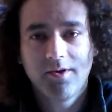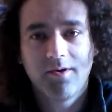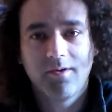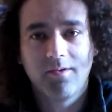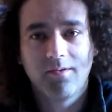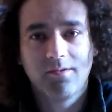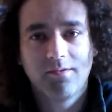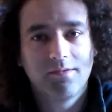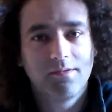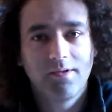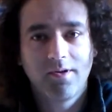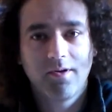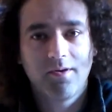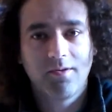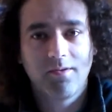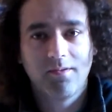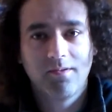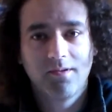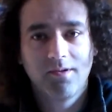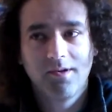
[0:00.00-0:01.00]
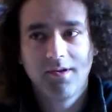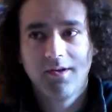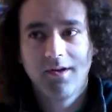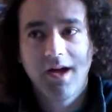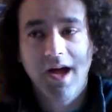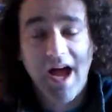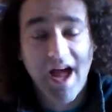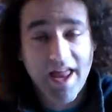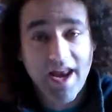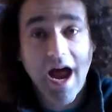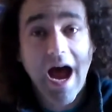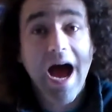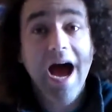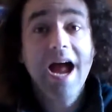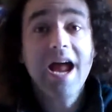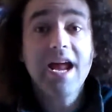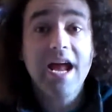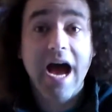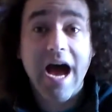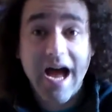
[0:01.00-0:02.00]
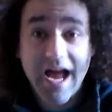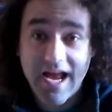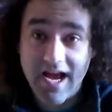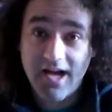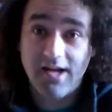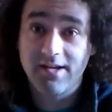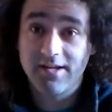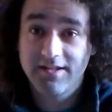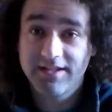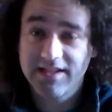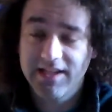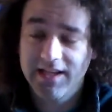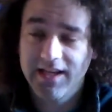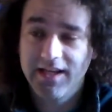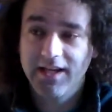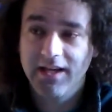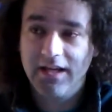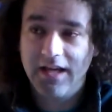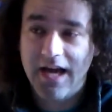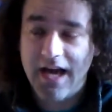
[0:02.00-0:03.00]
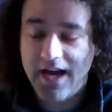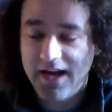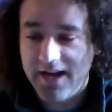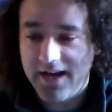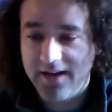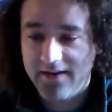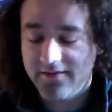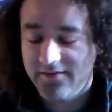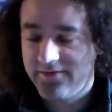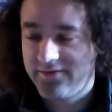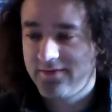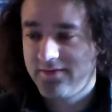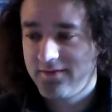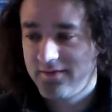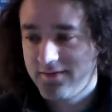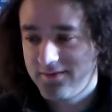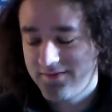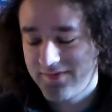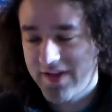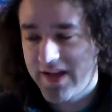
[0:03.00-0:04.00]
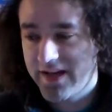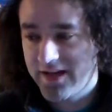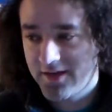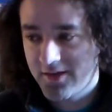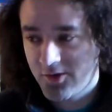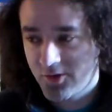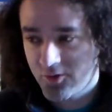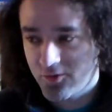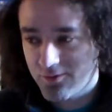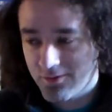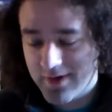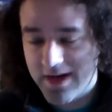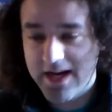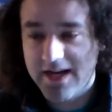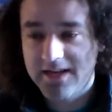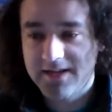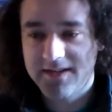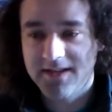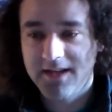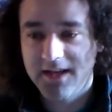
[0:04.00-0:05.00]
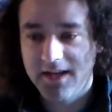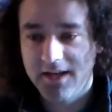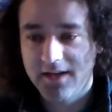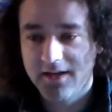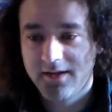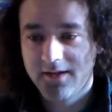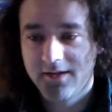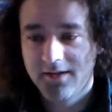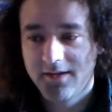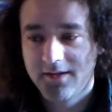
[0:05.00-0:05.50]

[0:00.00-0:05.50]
no, no. And I honestly, I have like crazy,